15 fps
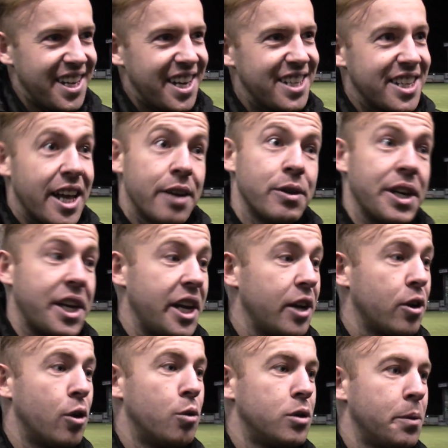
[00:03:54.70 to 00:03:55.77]
Exactly, it was a great
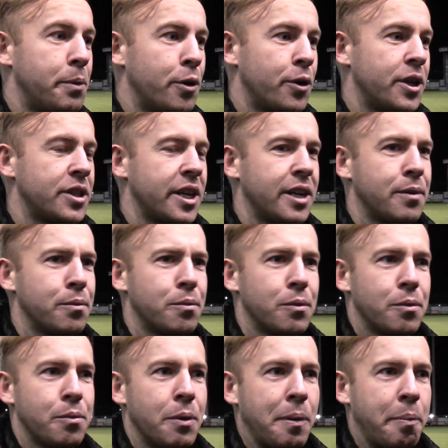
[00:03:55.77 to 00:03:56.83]
goal, to be honest. I think
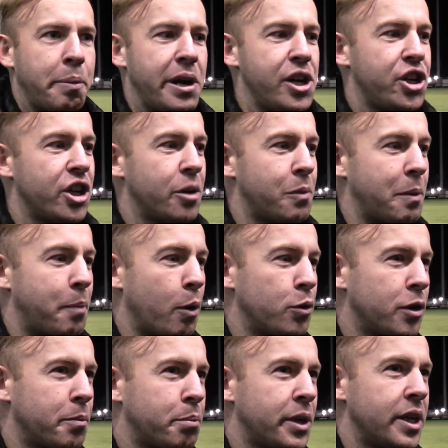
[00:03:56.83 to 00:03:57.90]
we were patient and we were
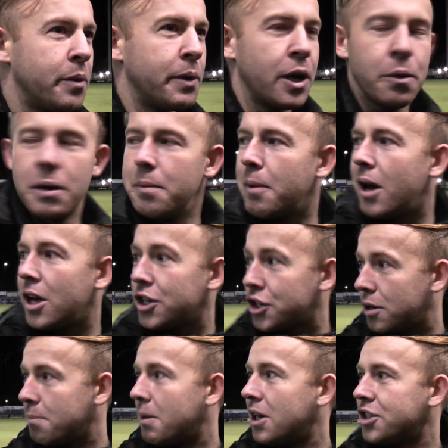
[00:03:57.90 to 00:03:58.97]
build-up playing. It went out to Marsh,
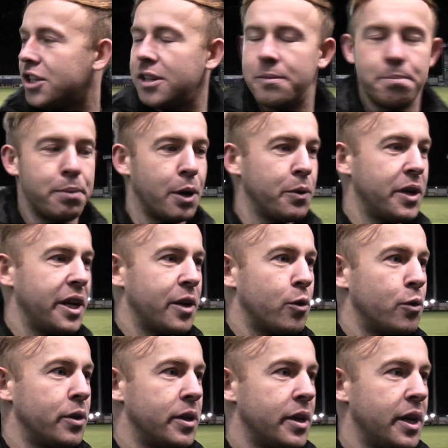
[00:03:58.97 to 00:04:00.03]
and Marsh did brilliant to
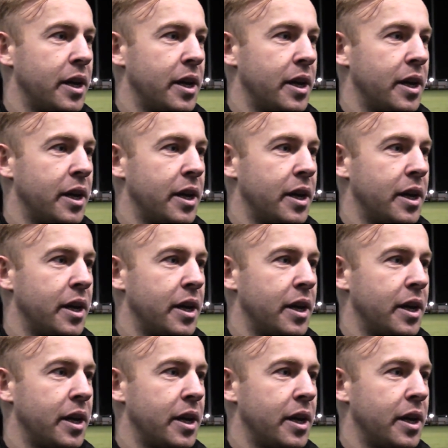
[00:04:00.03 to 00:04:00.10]
go and